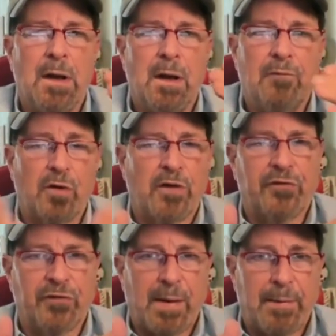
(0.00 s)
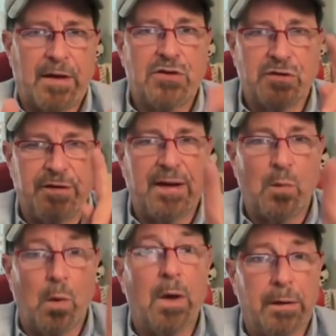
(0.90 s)
of cross-examination, day
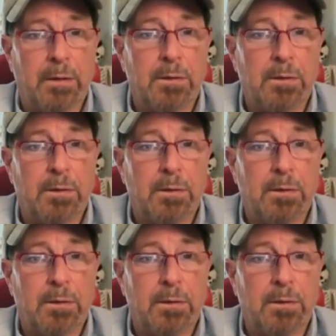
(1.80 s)
one,